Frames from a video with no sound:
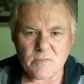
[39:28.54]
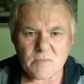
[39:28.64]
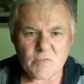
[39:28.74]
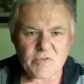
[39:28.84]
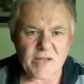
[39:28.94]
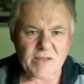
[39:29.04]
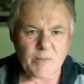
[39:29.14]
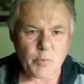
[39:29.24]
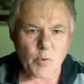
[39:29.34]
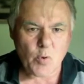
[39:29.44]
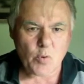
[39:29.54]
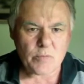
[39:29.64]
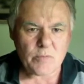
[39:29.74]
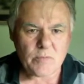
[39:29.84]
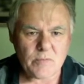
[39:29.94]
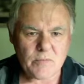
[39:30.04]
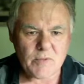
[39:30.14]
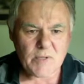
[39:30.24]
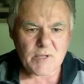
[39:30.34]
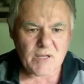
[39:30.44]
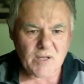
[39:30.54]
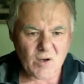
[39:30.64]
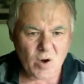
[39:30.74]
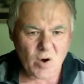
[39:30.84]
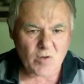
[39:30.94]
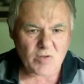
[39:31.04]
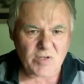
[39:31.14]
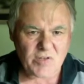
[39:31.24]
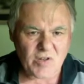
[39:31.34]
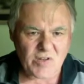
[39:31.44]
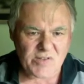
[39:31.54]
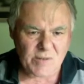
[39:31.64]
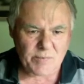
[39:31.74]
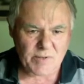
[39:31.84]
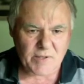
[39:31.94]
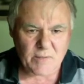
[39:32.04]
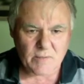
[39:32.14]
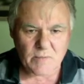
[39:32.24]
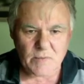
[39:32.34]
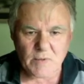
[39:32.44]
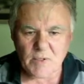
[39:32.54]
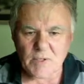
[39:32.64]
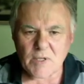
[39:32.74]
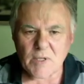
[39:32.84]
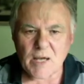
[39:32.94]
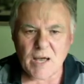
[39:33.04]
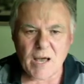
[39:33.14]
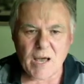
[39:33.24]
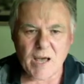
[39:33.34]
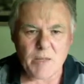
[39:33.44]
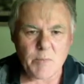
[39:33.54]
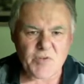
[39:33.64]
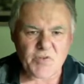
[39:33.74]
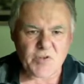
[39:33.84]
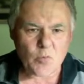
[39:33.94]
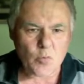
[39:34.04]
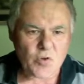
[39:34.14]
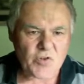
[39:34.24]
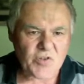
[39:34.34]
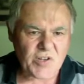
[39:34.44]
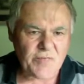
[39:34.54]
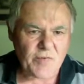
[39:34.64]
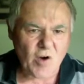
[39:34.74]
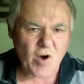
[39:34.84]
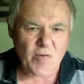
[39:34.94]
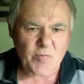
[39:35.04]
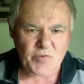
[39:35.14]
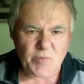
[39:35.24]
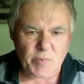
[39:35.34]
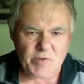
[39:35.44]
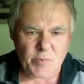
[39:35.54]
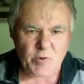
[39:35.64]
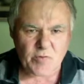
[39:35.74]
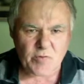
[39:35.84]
Take the pawn. Oh, hold on. He's got something. Ah, he missed it. Rook c5 was the best move.